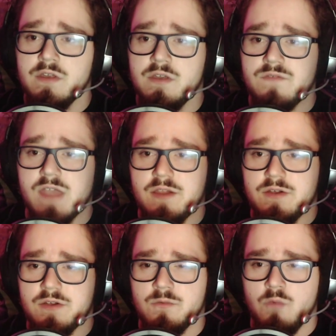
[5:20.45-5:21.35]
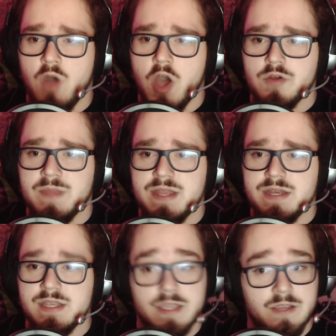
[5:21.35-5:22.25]
We've got her water
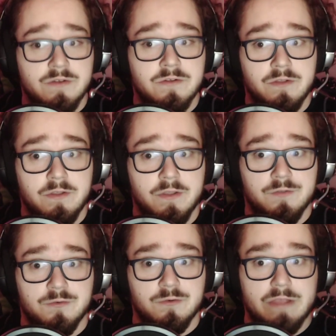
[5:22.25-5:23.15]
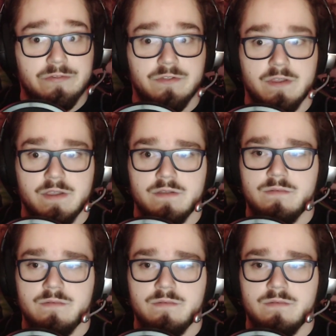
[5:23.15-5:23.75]
bending here. Interesting.